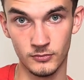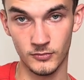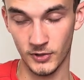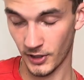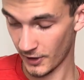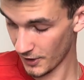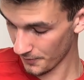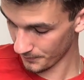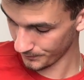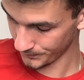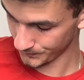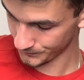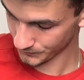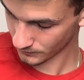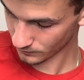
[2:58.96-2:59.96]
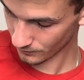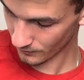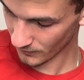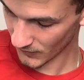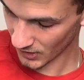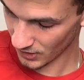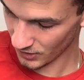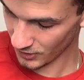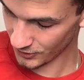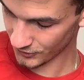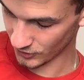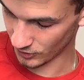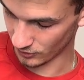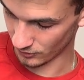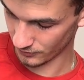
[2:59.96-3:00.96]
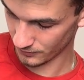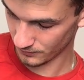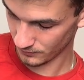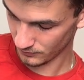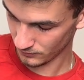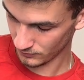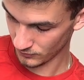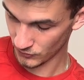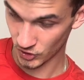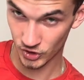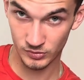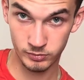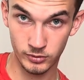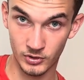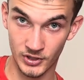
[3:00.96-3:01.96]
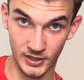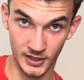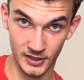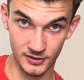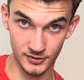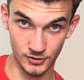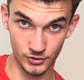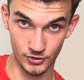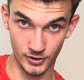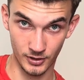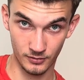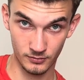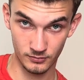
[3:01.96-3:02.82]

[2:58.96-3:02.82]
okay, easy enough, just plucking against the string.